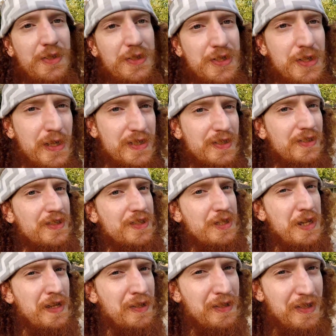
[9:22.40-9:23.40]
those tricks look
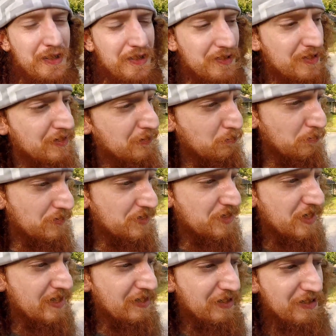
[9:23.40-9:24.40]
challenging
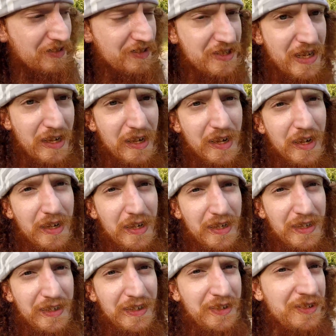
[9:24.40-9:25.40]
to
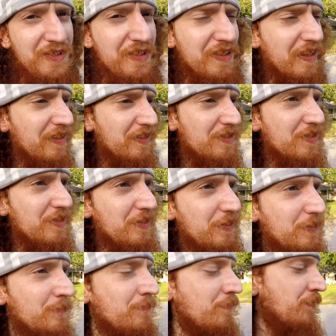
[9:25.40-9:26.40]

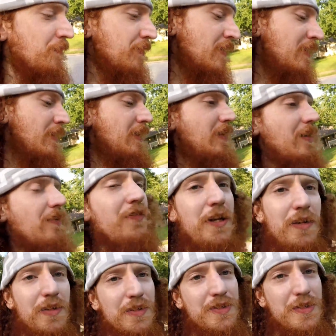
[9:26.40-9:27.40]
you, if
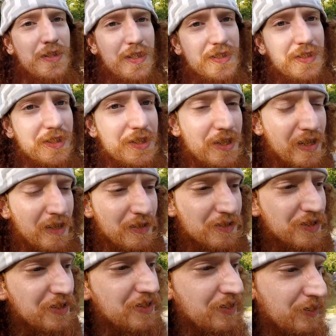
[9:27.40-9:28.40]
any of those tricks look
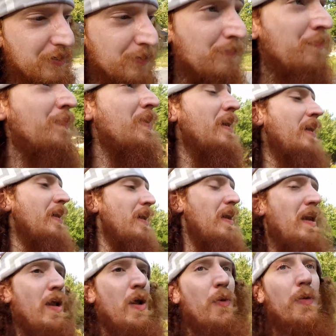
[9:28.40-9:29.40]
challenging to you,
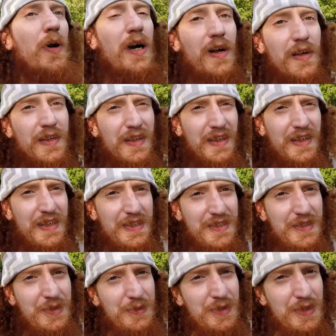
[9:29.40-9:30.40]
well, at
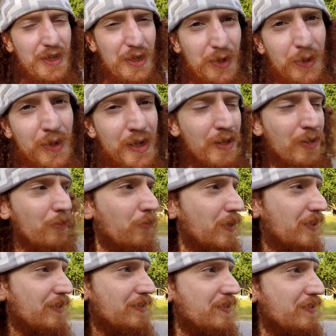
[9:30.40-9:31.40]
least you know
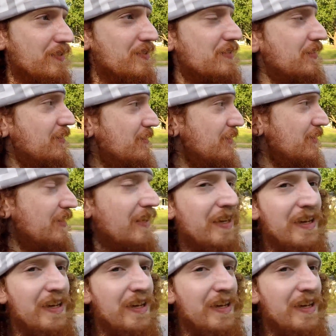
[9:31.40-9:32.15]
where to start.